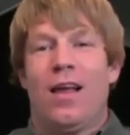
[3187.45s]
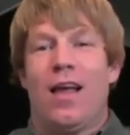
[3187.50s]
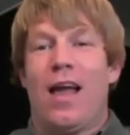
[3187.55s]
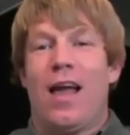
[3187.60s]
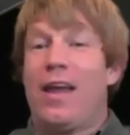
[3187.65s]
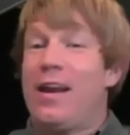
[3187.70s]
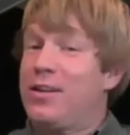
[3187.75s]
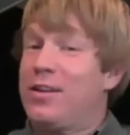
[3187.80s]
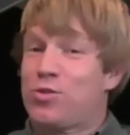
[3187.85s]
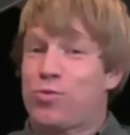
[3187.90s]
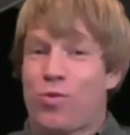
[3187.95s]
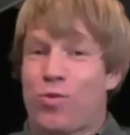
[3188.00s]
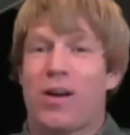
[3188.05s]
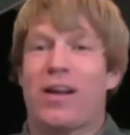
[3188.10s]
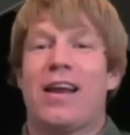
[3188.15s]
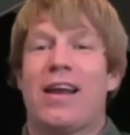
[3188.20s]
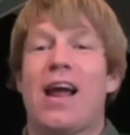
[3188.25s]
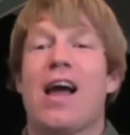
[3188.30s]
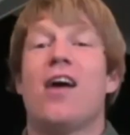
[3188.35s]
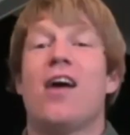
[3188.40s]
And it's
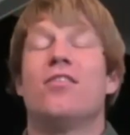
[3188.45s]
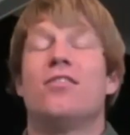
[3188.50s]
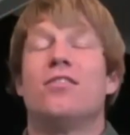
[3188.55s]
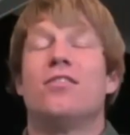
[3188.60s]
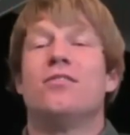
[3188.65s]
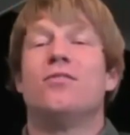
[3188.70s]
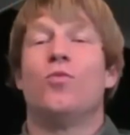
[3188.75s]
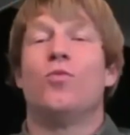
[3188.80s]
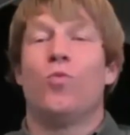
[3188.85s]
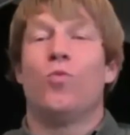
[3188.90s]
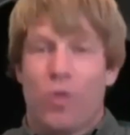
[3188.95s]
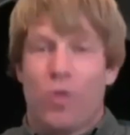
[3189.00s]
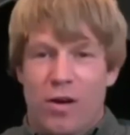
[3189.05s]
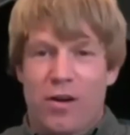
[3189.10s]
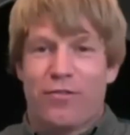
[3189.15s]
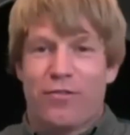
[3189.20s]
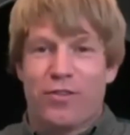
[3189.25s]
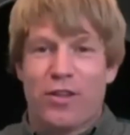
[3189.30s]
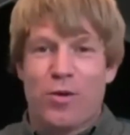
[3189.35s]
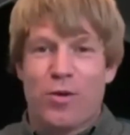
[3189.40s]
working out
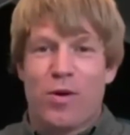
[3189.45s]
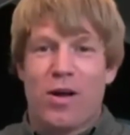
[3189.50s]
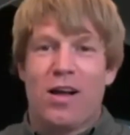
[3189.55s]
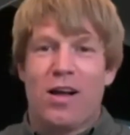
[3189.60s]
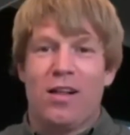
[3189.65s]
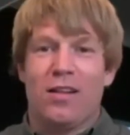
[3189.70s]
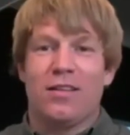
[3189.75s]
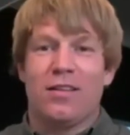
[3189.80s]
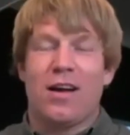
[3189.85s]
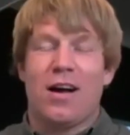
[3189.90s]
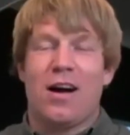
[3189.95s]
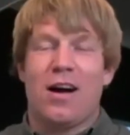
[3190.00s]
wonderfully well.